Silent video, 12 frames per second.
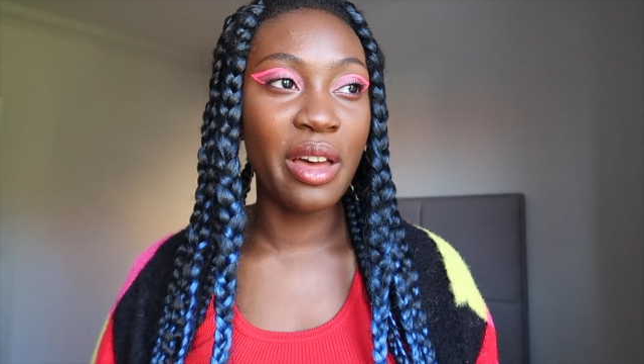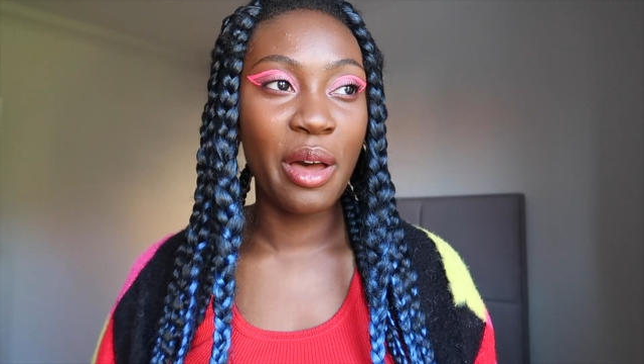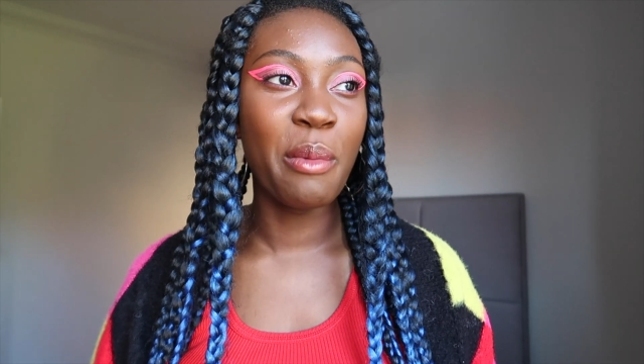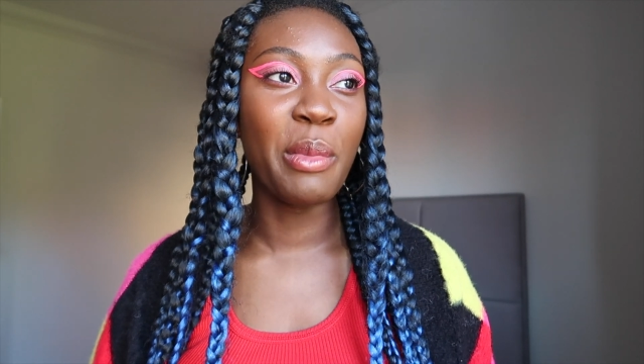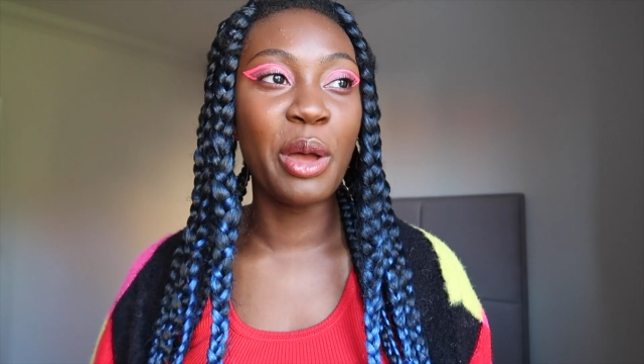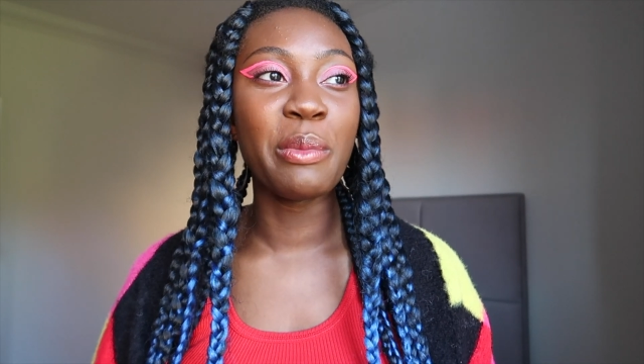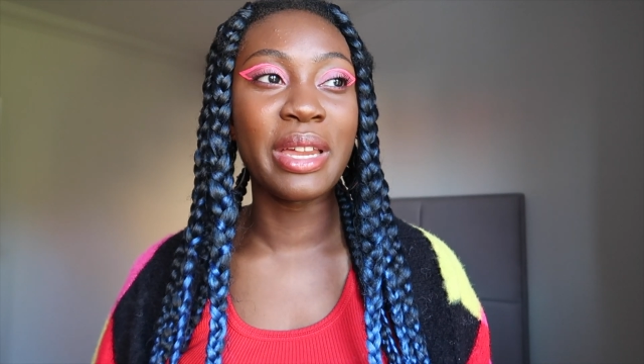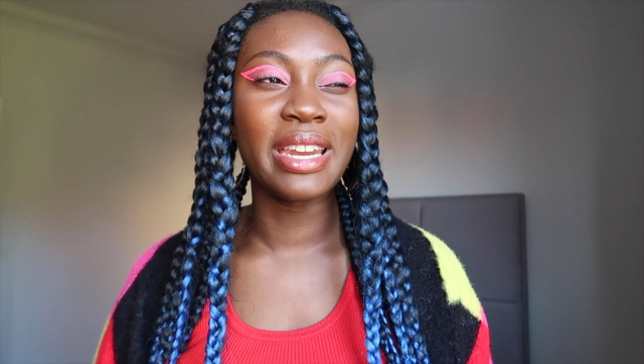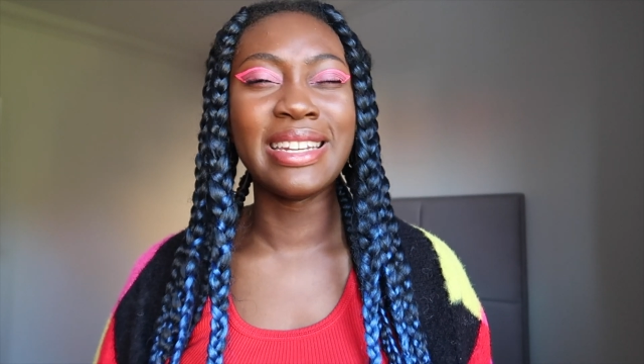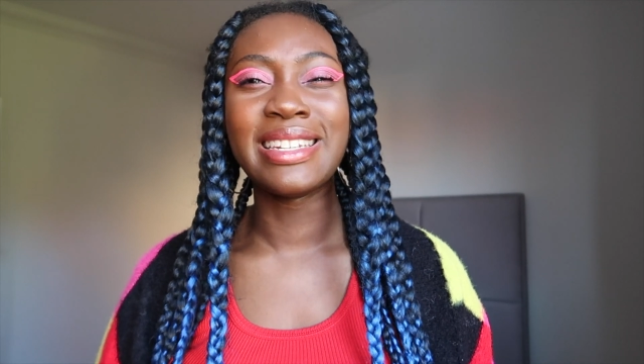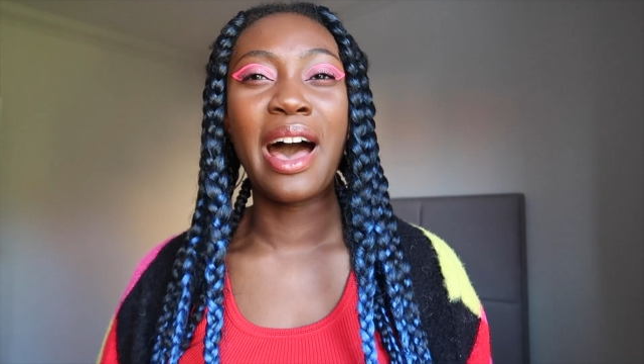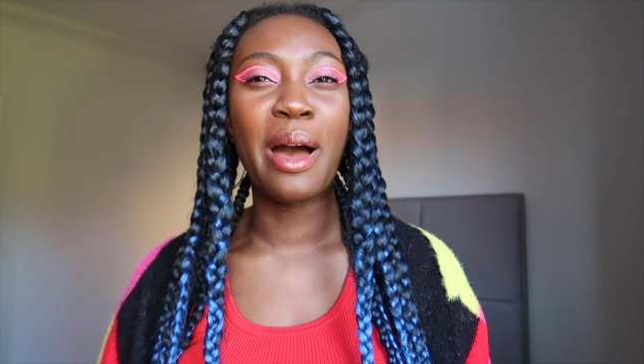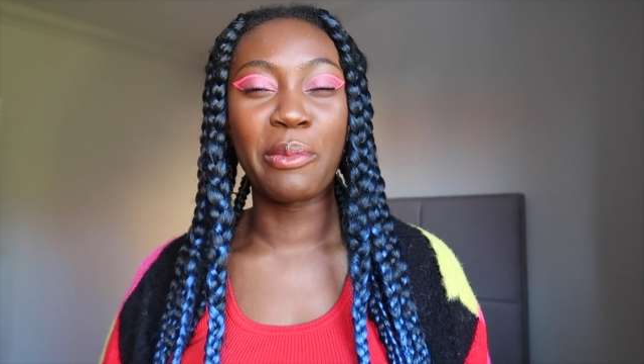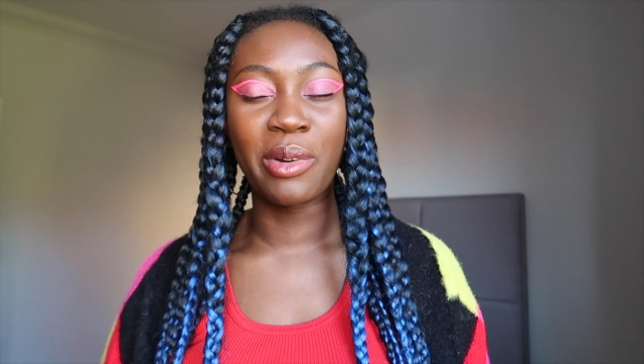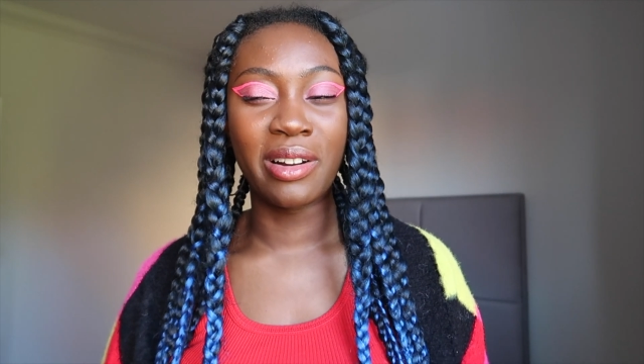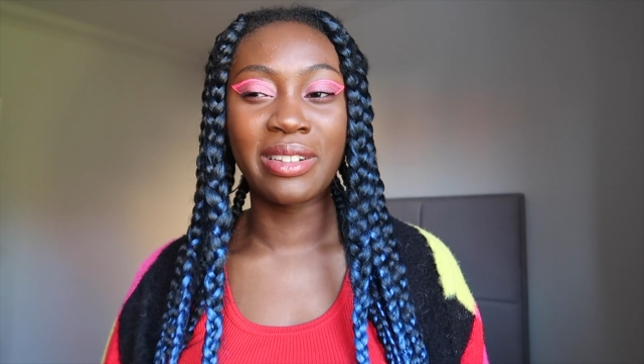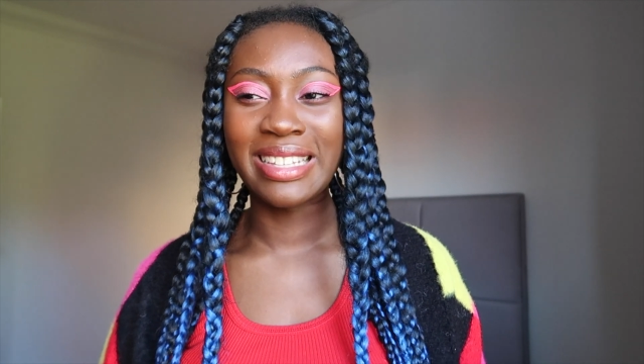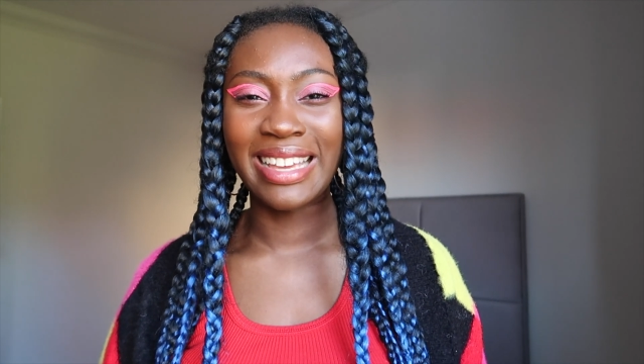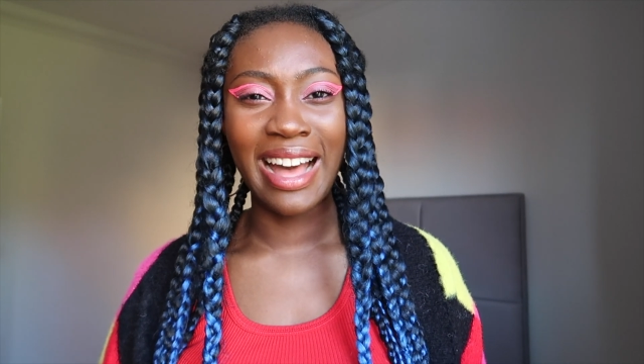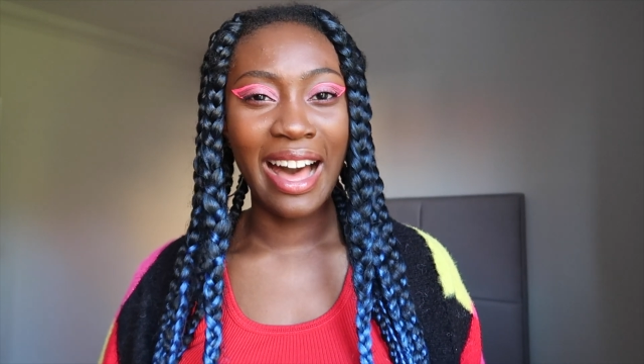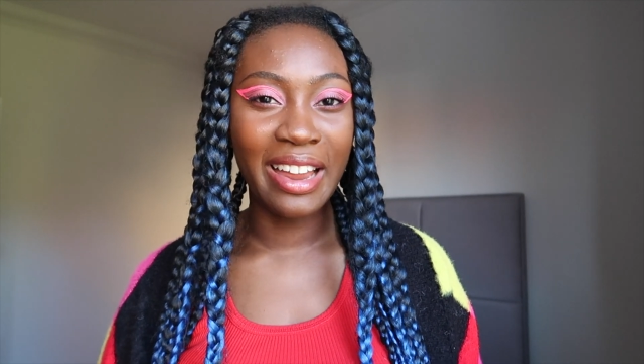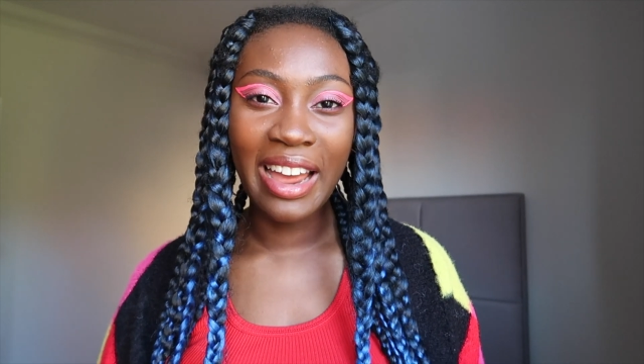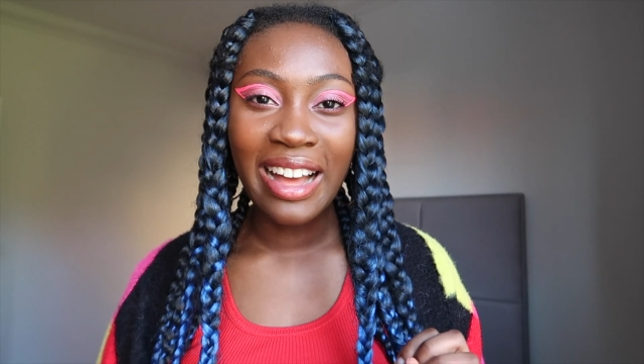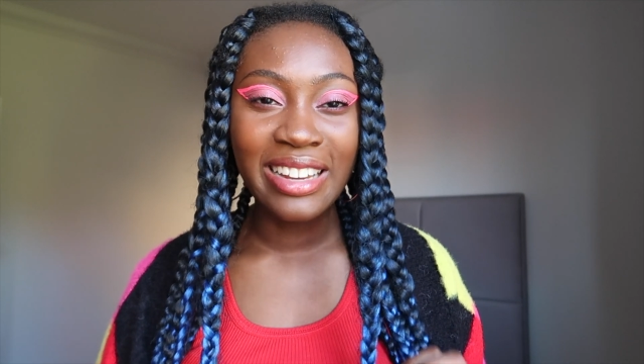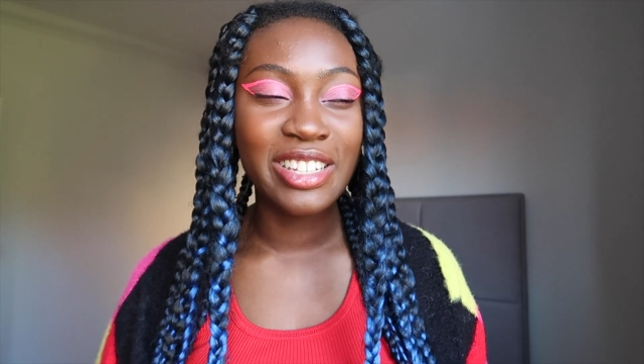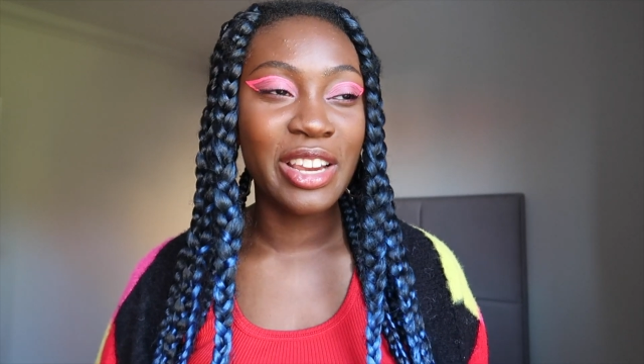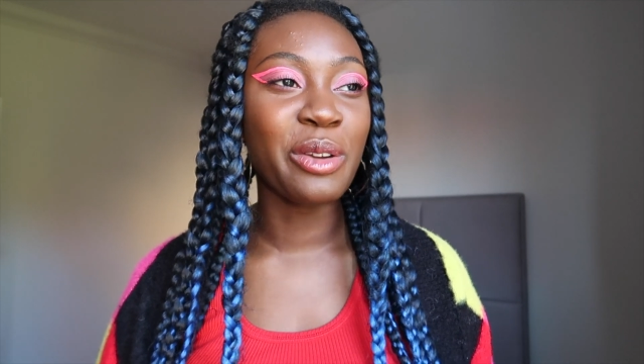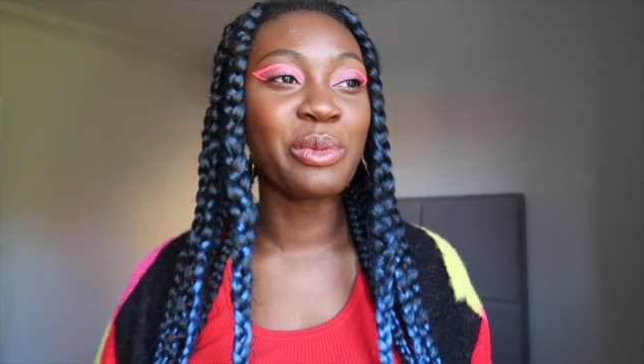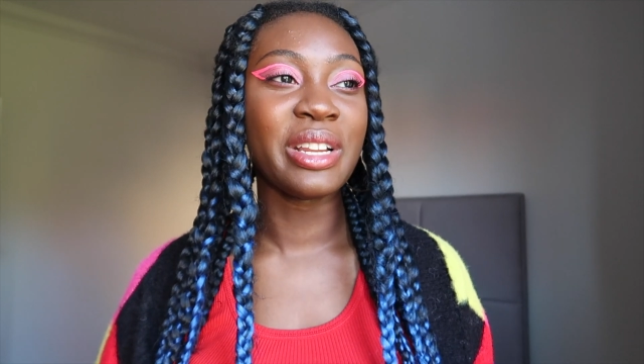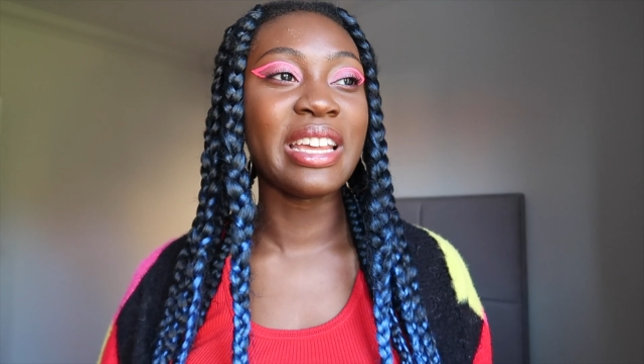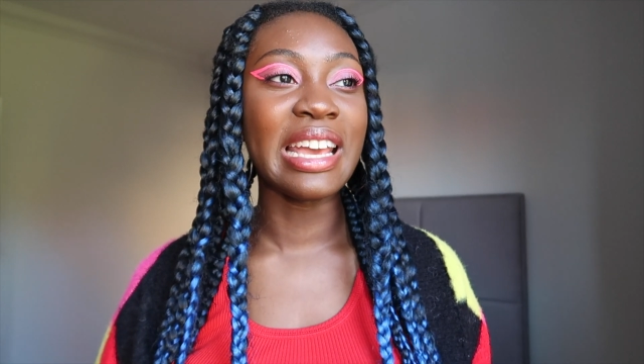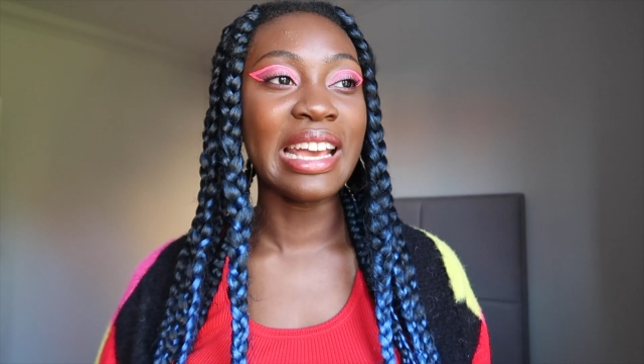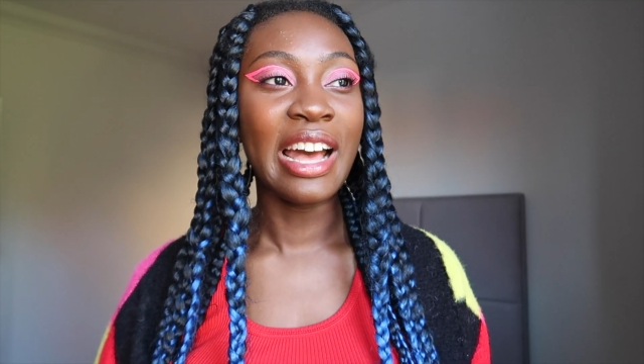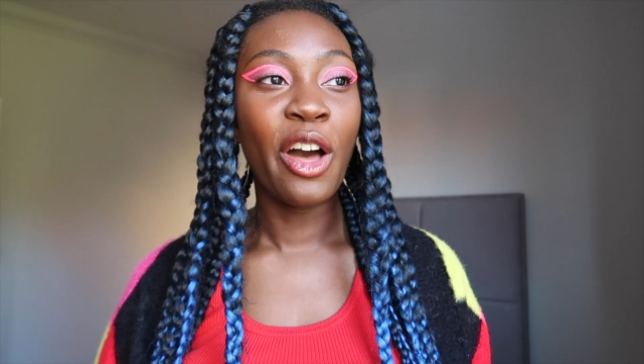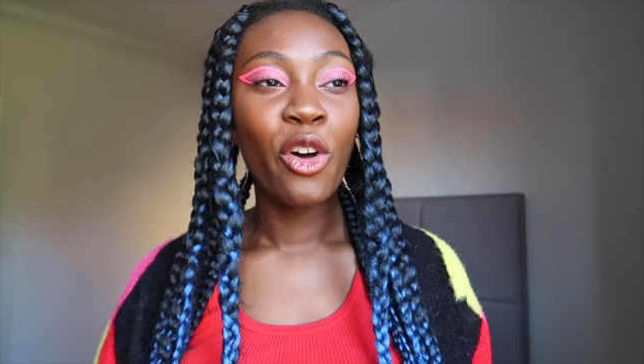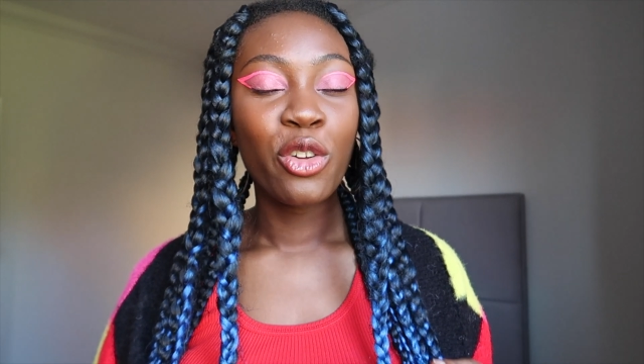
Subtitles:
a moment in time when I was like, I genuinely